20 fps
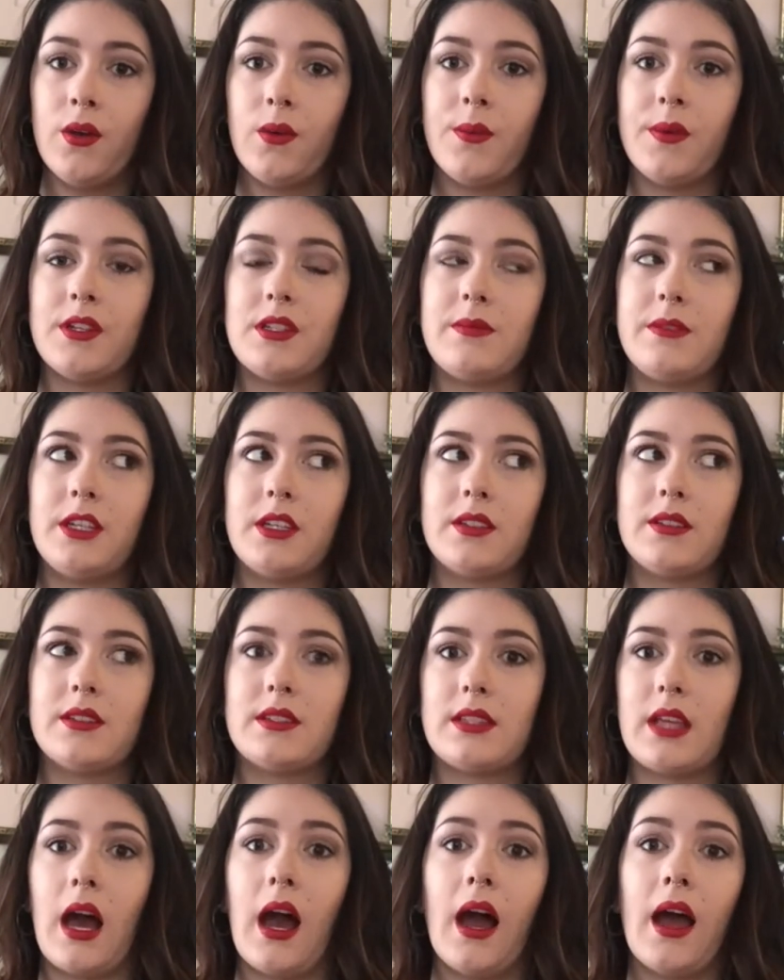which means
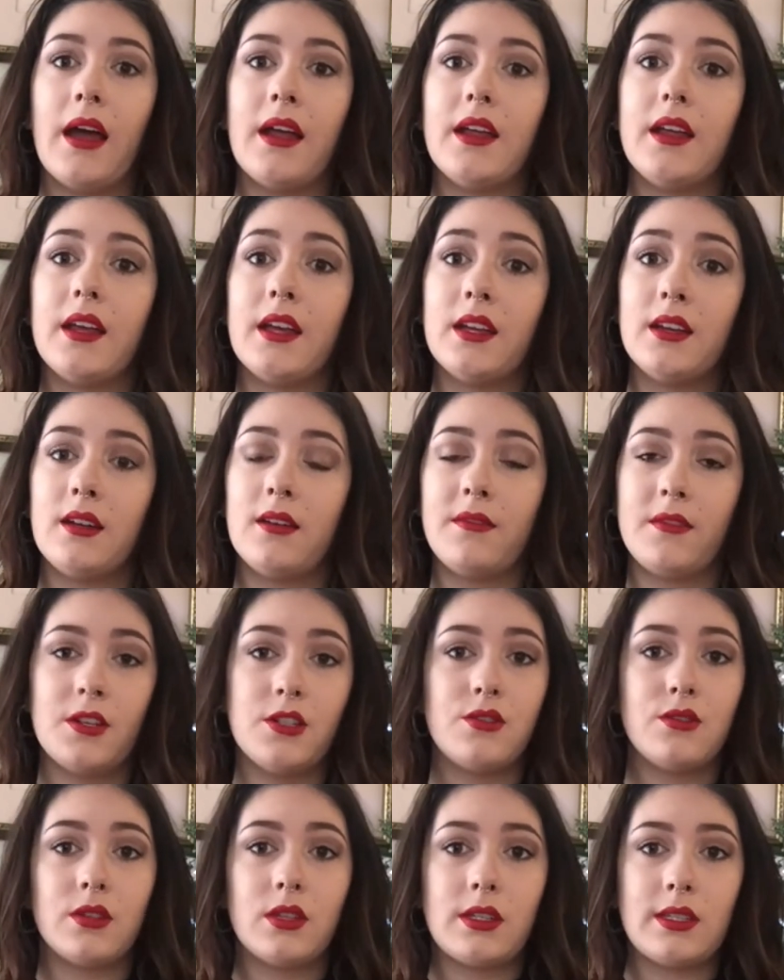that
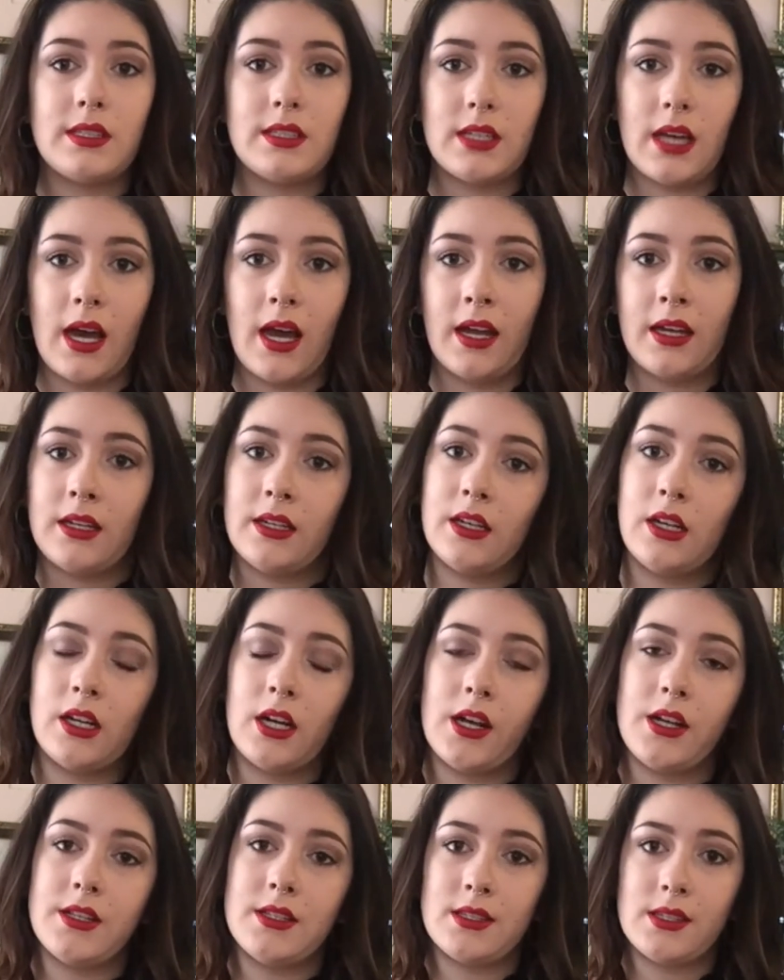individually dyed
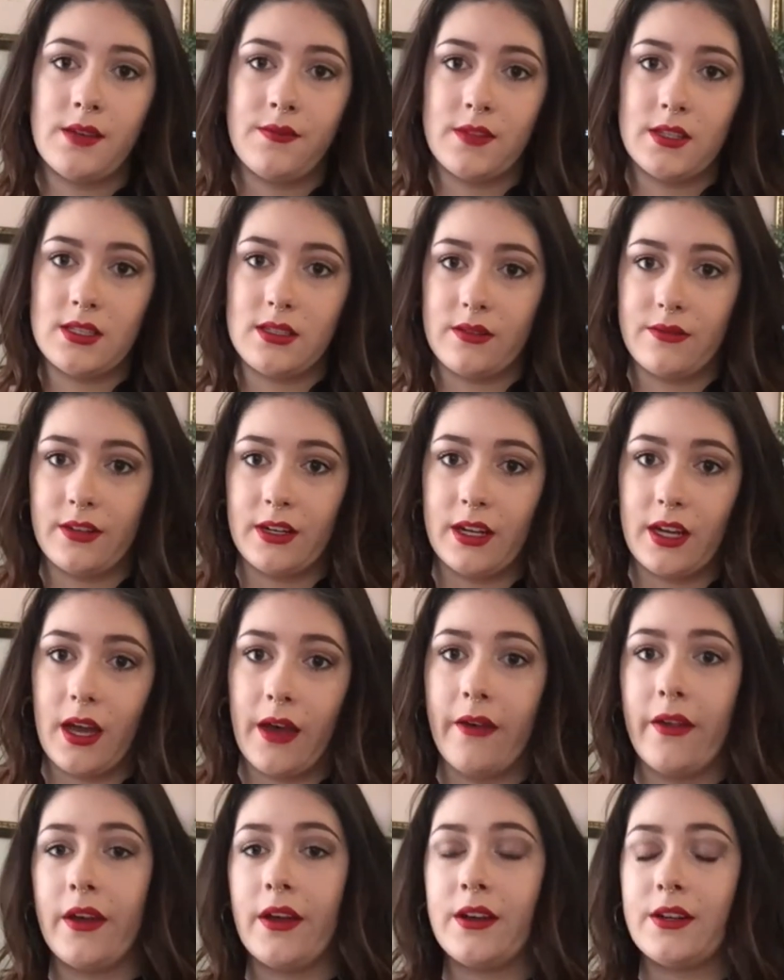yarns of the different
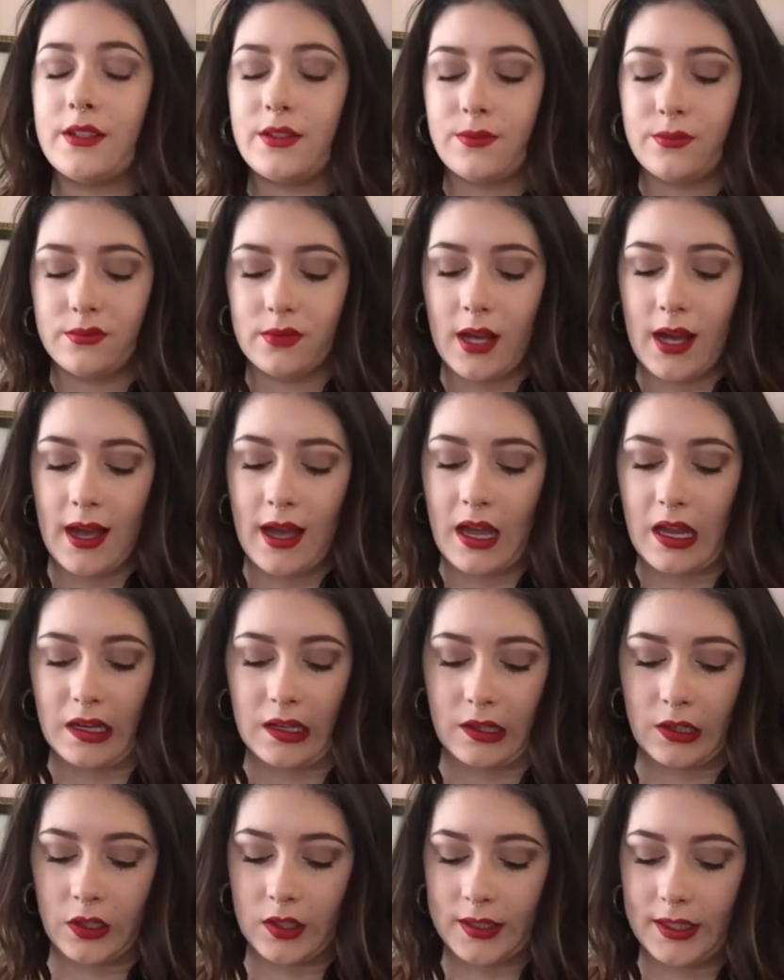colors,
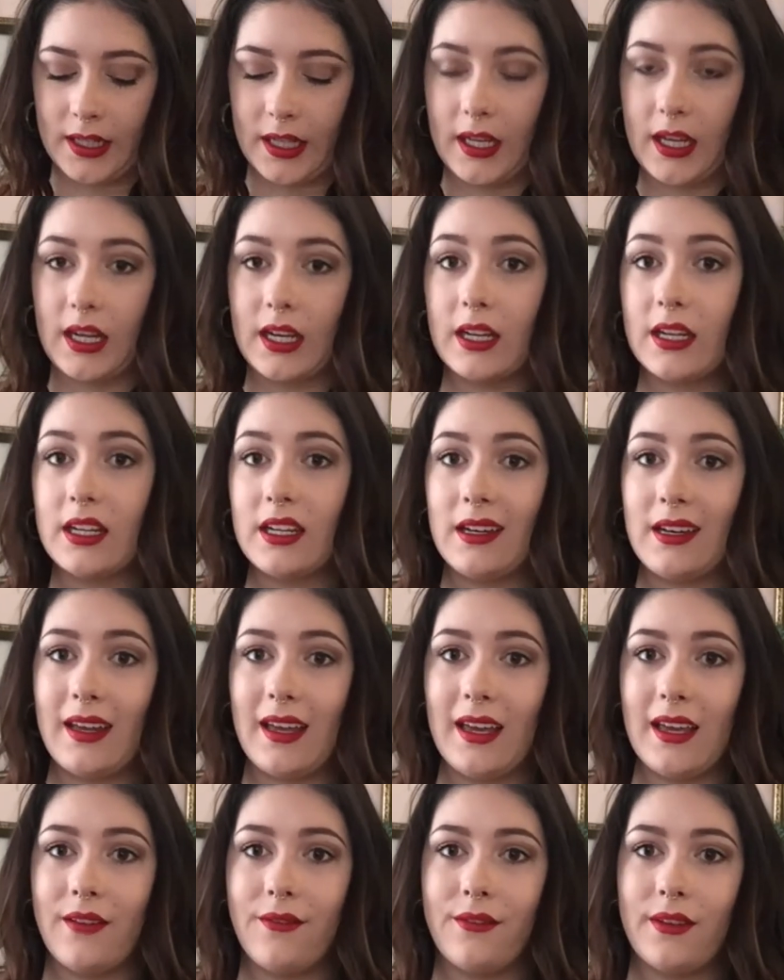red, green,
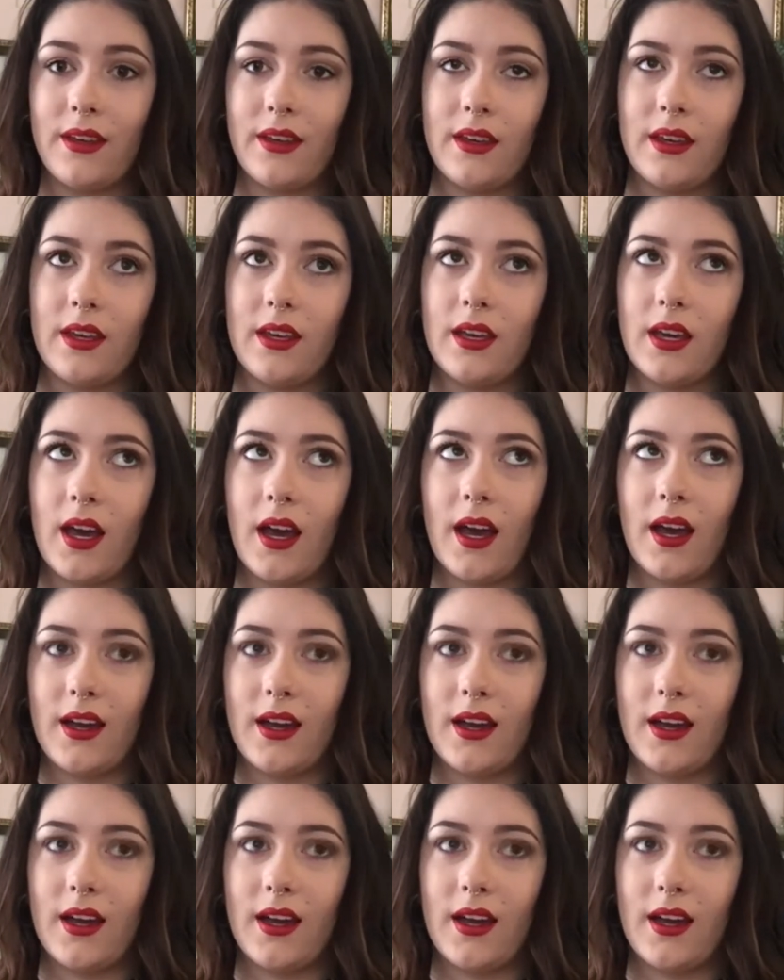navy,